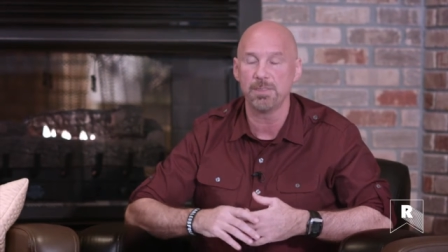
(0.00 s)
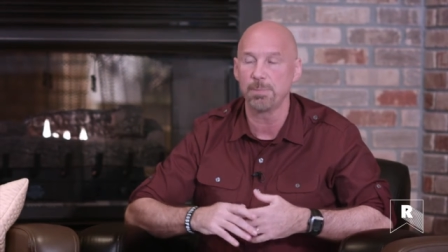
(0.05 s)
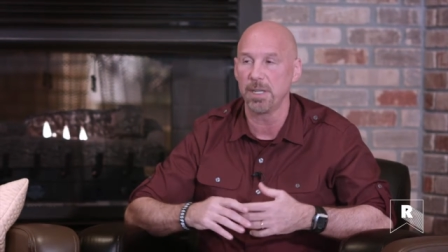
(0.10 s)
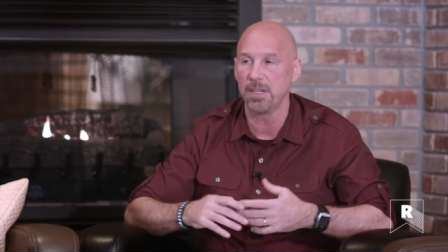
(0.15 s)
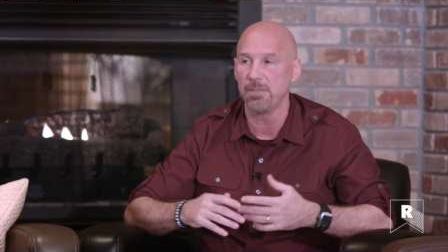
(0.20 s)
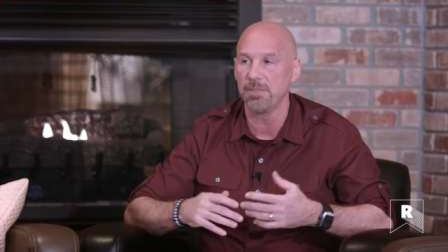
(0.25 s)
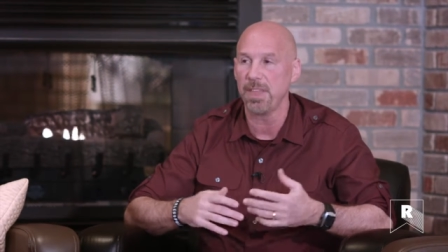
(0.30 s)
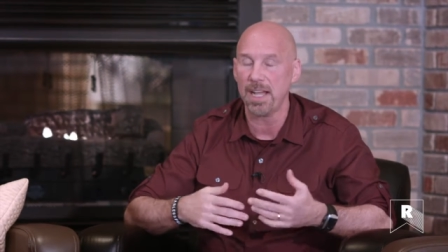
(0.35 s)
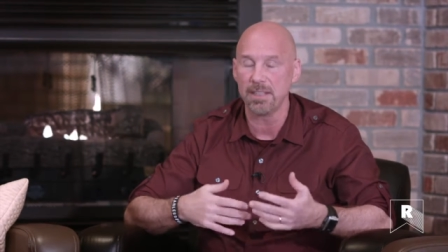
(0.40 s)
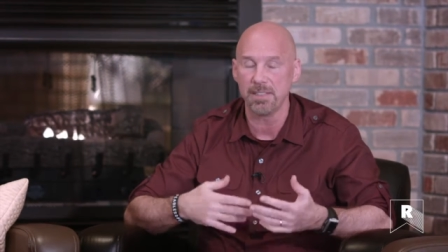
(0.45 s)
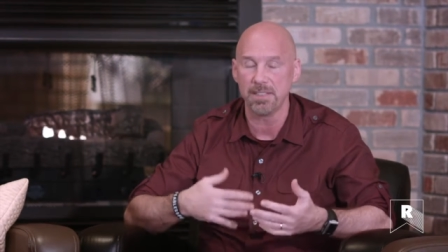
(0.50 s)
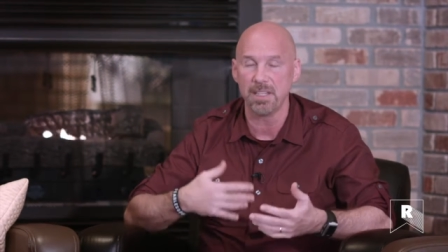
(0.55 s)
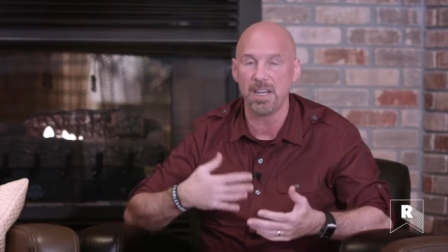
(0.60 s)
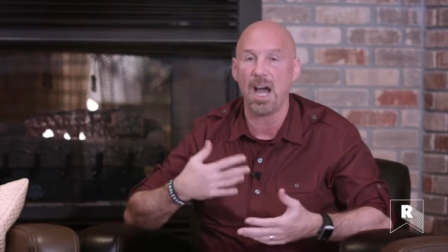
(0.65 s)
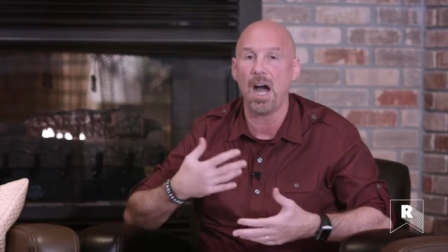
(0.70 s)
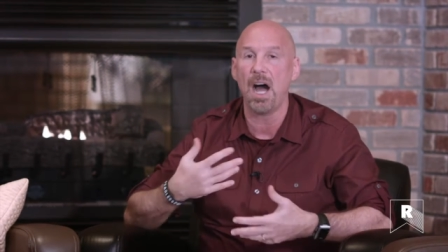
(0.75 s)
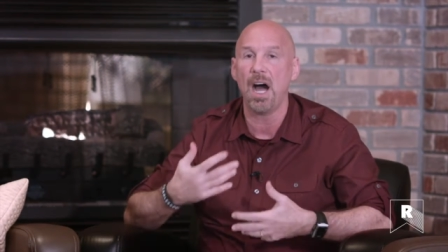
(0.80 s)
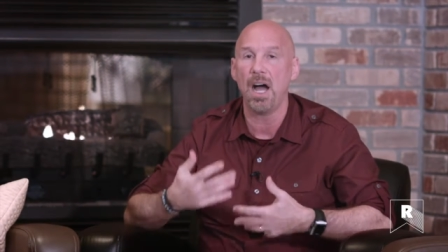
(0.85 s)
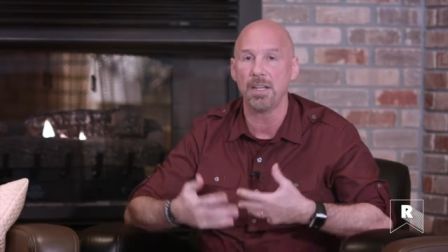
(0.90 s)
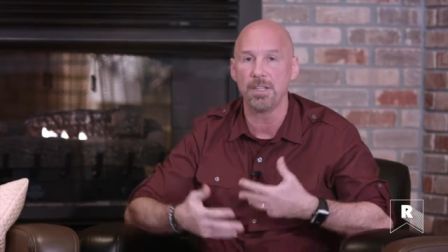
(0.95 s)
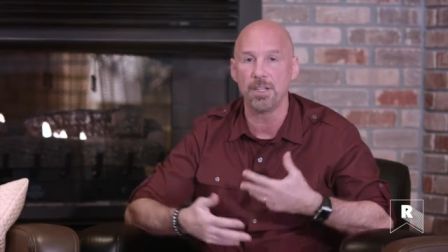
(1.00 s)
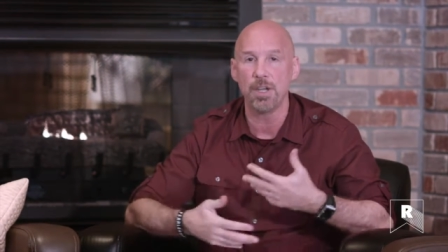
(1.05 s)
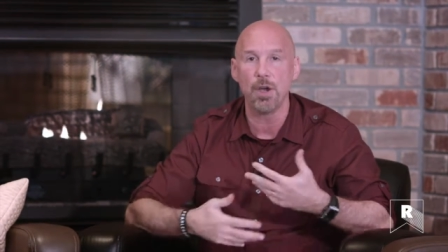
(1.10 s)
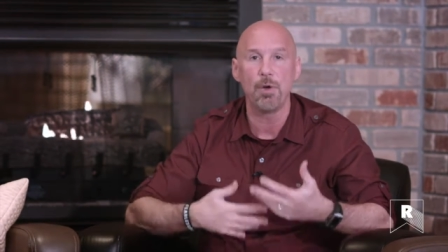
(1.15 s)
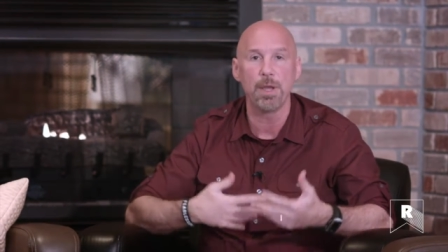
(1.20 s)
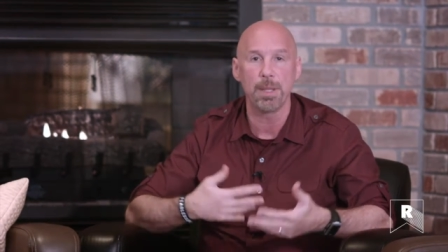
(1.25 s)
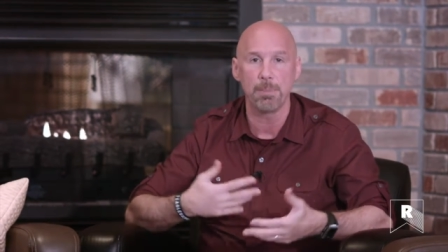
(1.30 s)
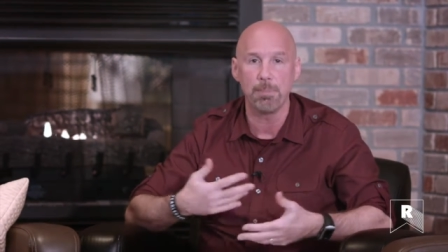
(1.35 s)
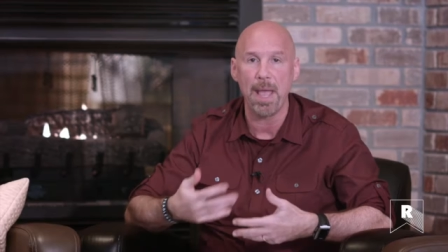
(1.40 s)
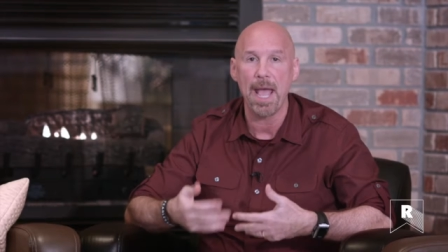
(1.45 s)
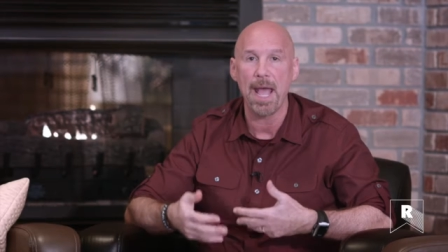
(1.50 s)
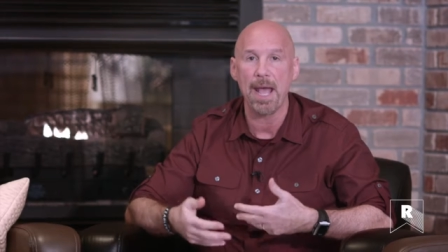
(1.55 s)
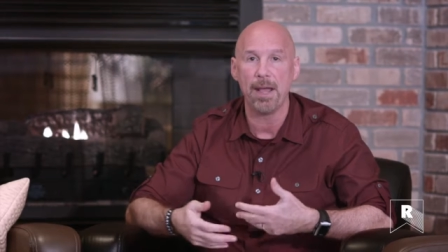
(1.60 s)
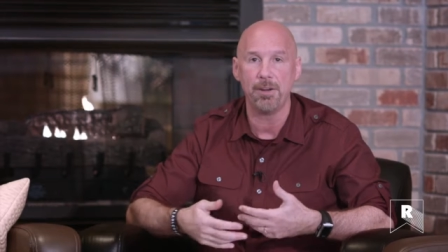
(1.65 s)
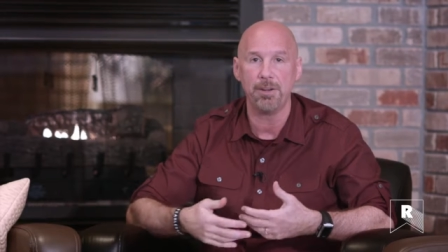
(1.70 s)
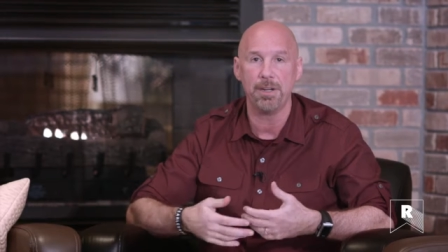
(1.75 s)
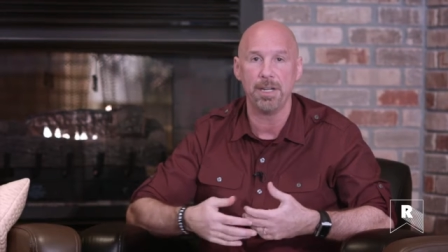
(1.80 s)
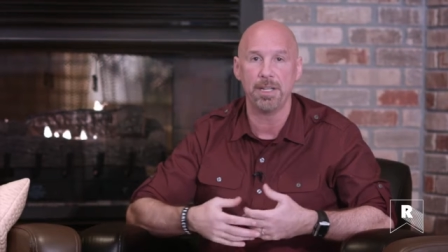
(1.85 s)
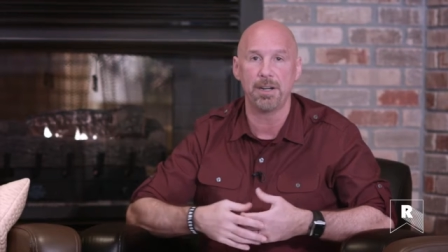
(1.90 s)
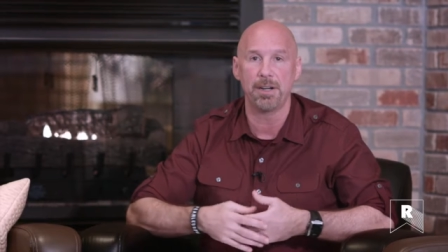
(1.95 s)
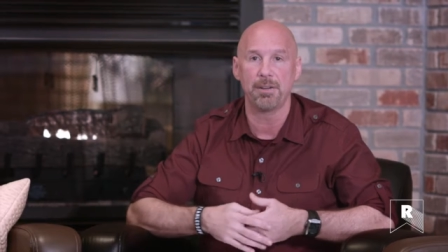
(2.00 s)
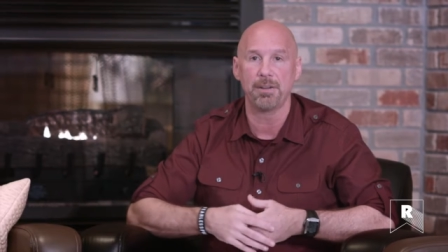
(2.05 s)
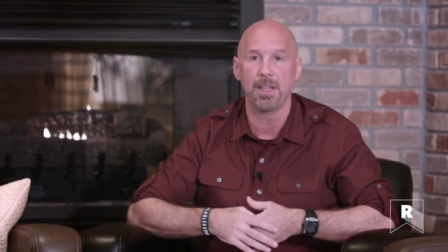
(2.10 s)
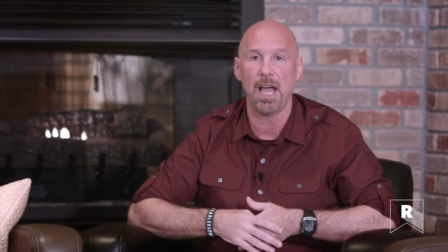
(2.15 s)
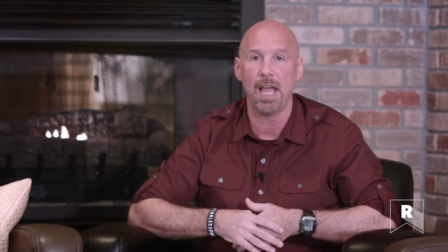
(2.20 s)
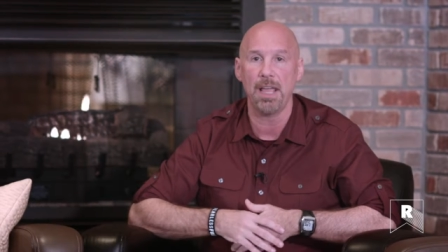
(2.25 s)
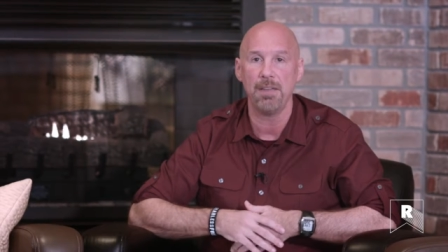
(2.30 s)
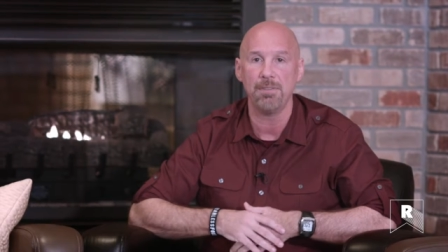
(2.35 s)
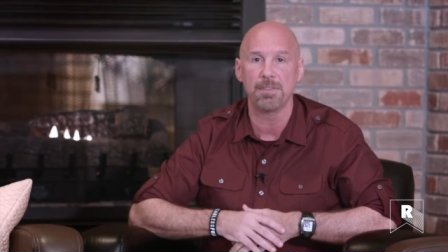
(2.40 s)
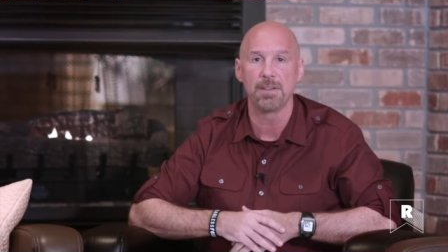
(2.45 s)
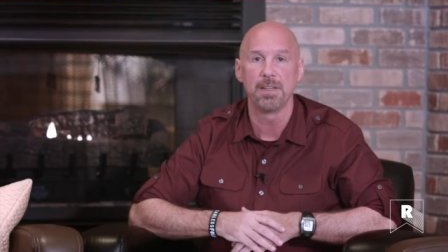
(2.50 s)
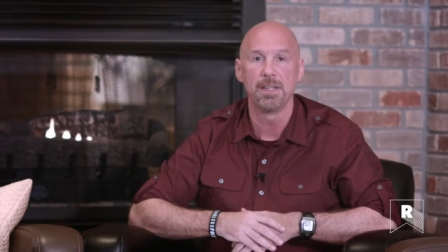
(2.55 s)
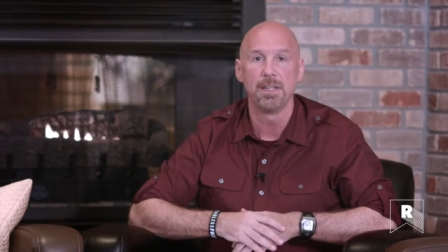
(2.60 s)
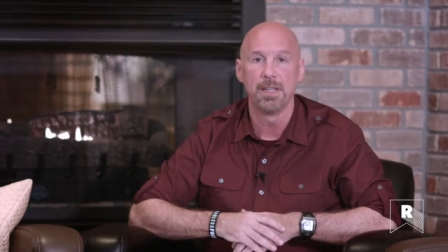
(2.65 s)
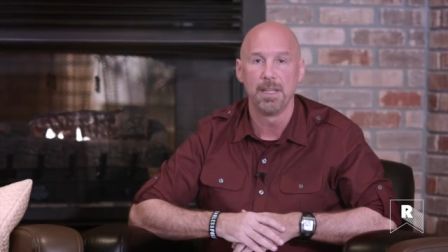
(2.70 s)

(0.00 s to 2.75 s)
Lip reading: but if that's an ongoing pattern in our life,